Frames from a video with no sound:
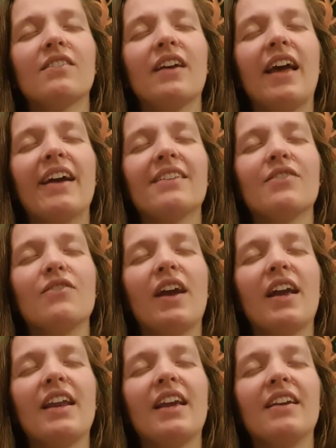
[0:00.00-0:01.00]

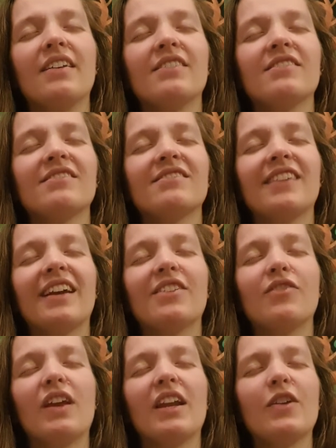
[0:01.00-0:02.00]
Activating
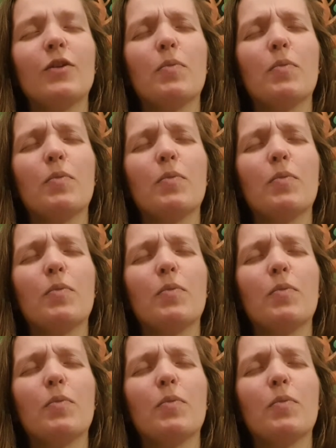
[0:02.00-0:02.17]
your